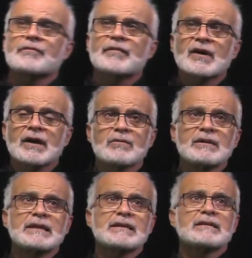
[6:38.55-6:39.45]
Okay, we
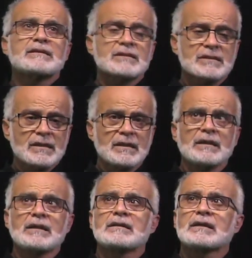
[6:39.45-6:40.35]
need this
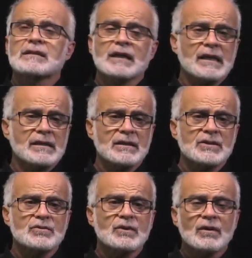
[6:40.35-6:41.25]
in the
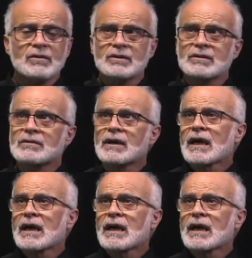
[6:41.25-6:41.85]
calculation we're going to do.